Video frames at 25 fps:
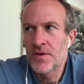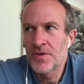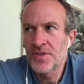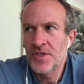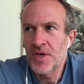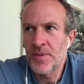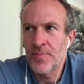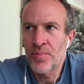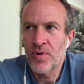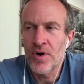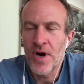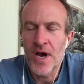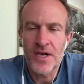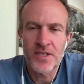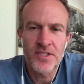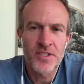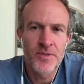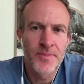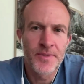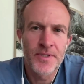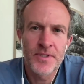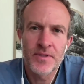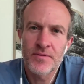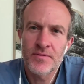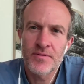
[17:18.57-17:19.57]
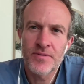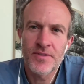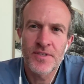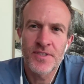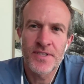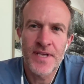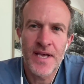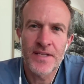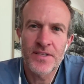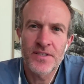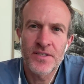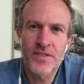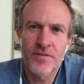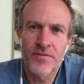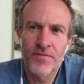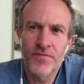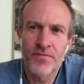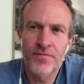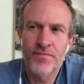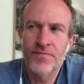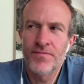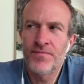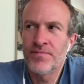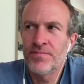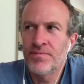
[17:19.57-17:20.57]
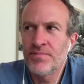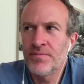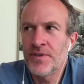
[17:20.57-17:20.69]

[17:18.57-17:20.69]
approximate sense of,